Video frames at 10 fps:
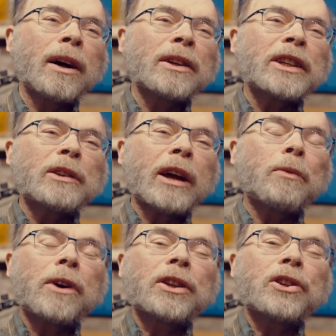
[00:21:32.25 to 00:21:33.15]
said I
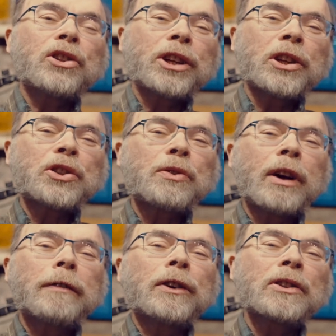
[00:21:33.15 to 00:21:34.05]
wanted to change
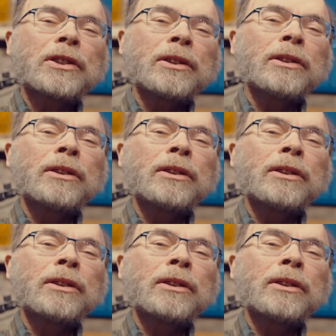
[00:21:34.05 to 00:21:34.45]
drivers,